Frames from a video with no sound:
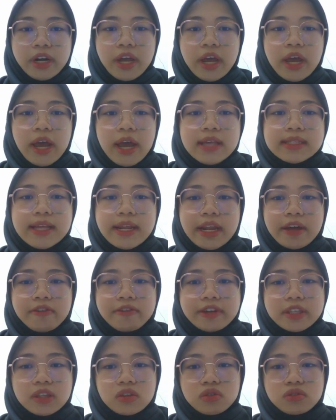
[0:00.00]
as an effort
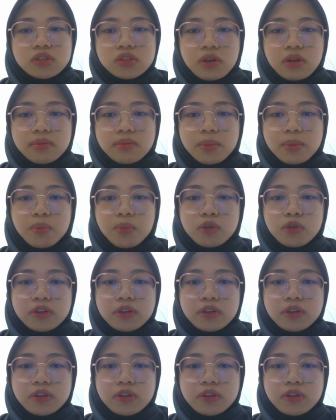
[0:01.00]
to stop demand pull